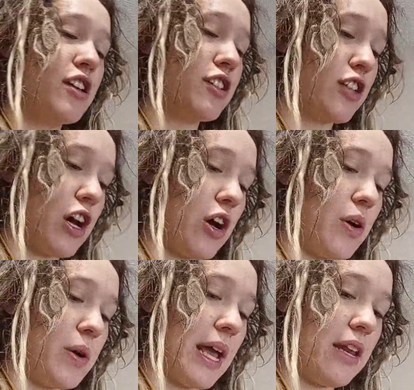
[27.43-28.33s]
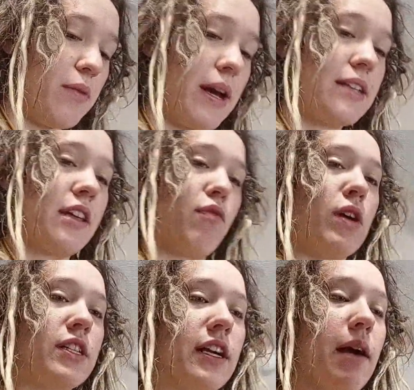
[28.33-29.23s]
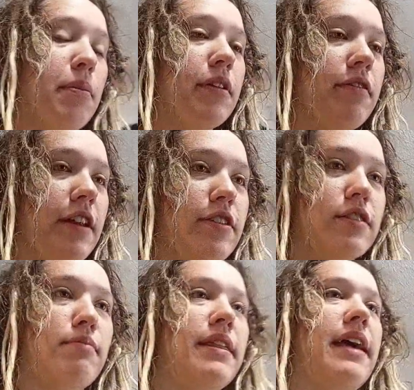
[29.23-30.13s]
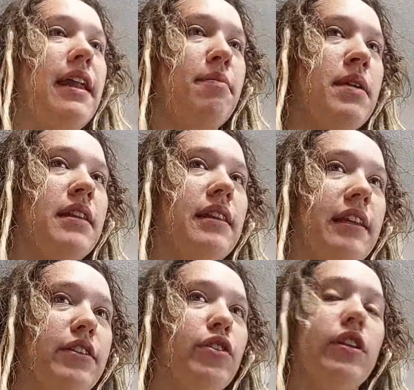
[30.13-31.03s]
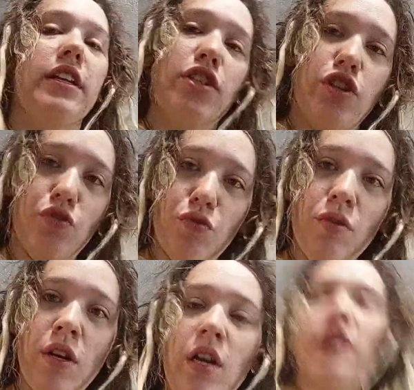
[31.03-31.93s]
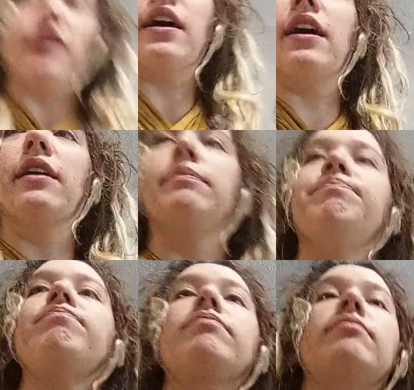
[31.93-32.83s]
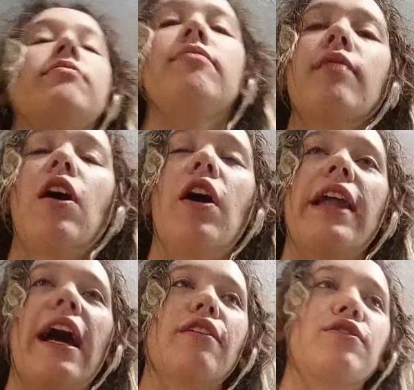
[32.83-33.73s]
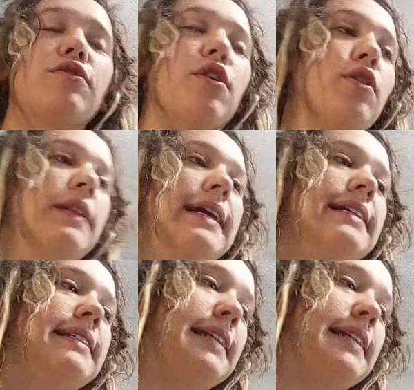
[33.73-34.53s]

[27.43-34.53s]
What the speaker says: So anyways, I've watched a couple of videos, and by that I mean literally two, on how to grow lettuce